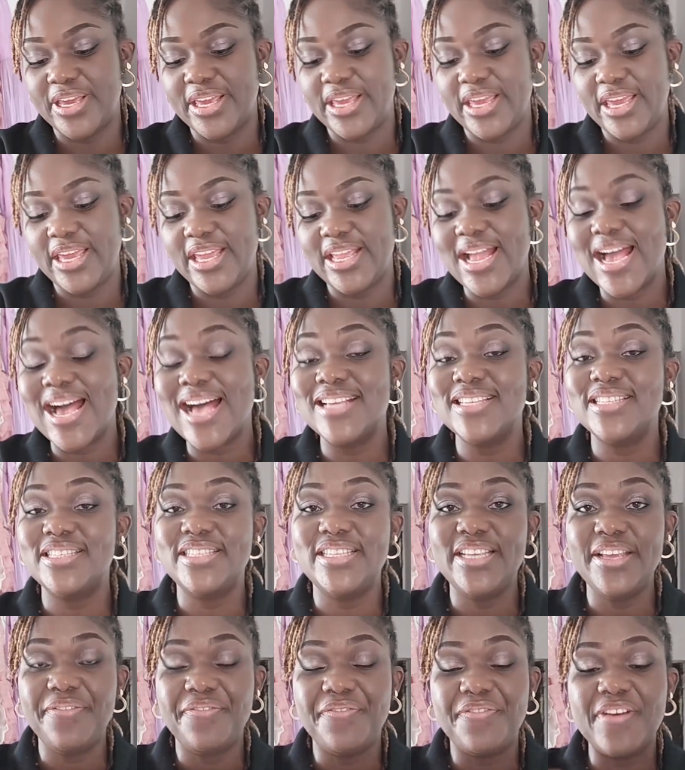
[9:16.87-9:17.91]
It has
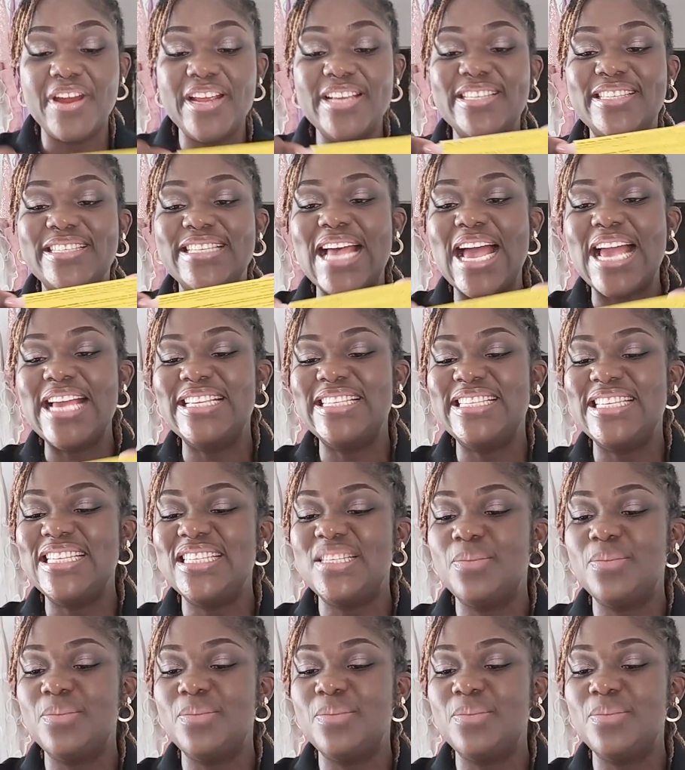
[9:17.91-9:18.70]
different sizes,